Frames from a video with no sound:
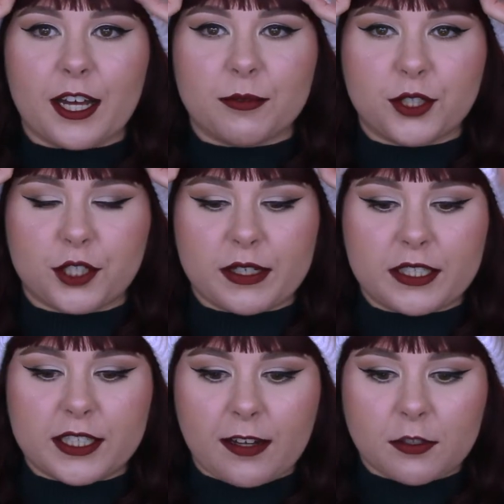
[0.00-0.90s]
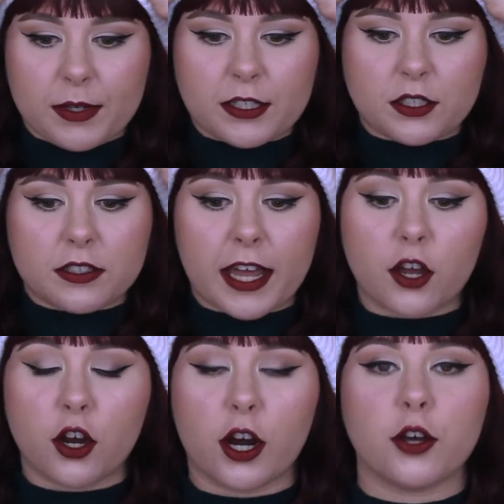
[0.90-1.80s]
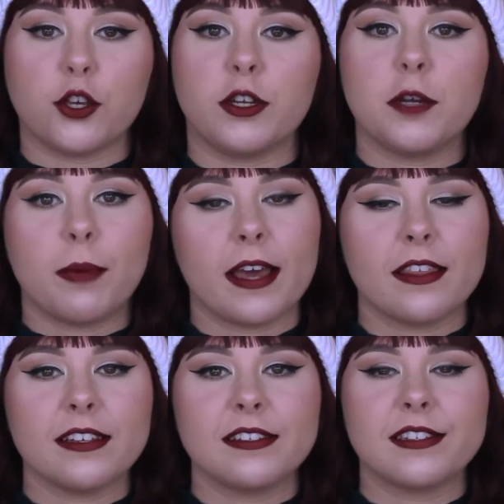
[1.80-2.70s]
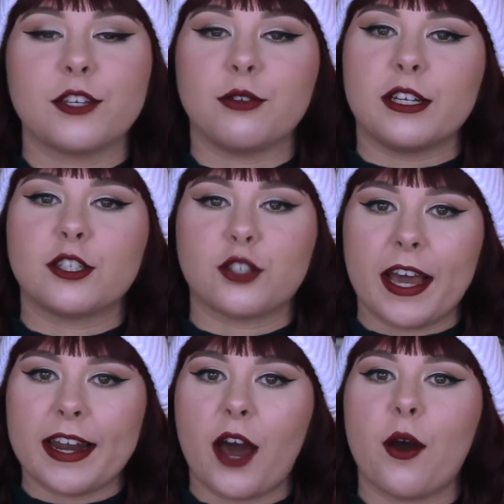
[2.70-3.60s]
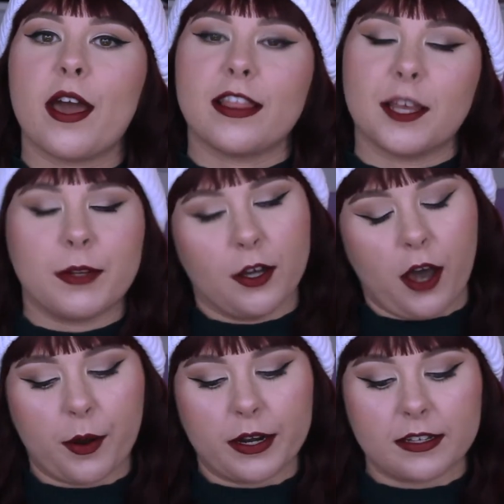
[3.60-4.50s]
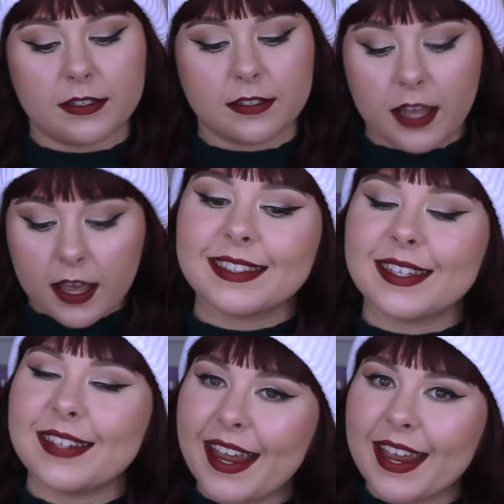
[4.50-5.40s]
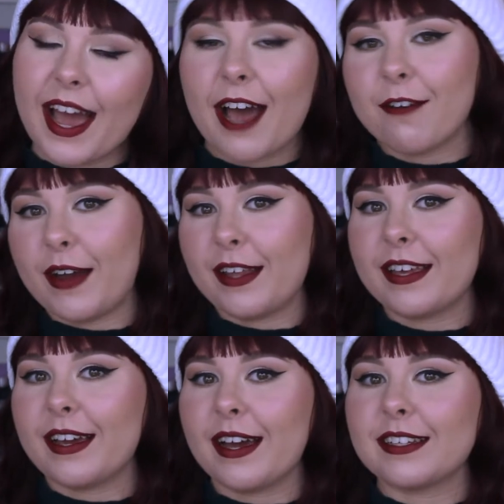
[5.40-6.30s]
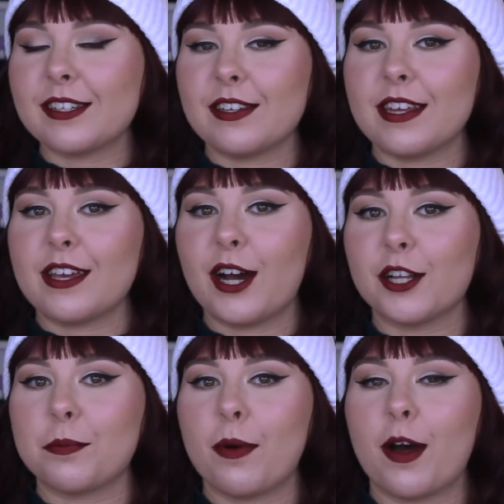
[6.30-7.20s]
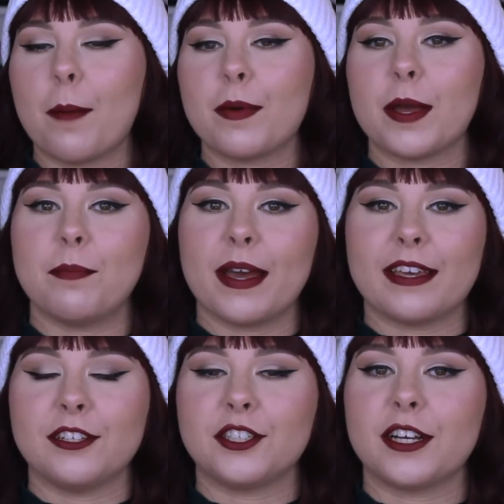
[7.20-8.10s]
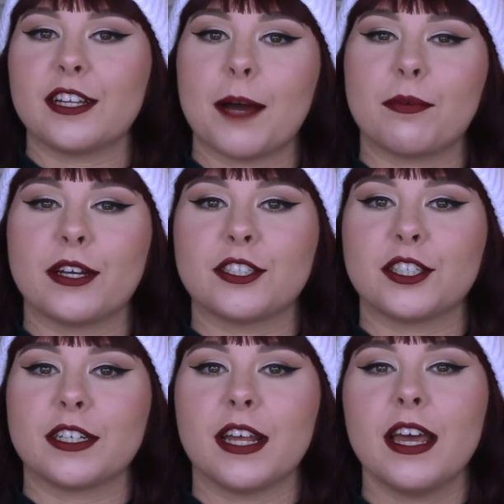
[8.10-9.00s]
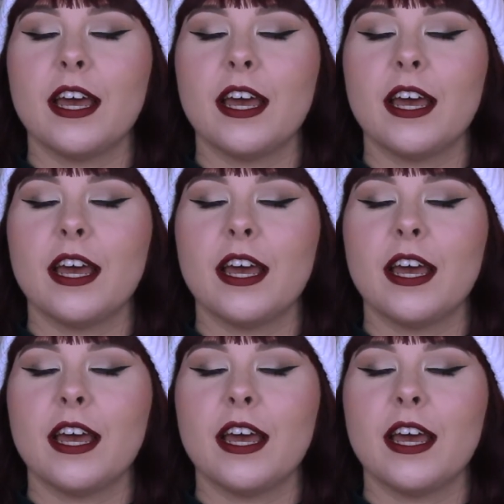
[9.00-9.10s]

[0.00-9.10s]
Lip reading: She reached out to me and she was like, girl, you need to buy this, you need to try it out and let me know how it is. Today I finally got the ColourPop and Becky G collaboration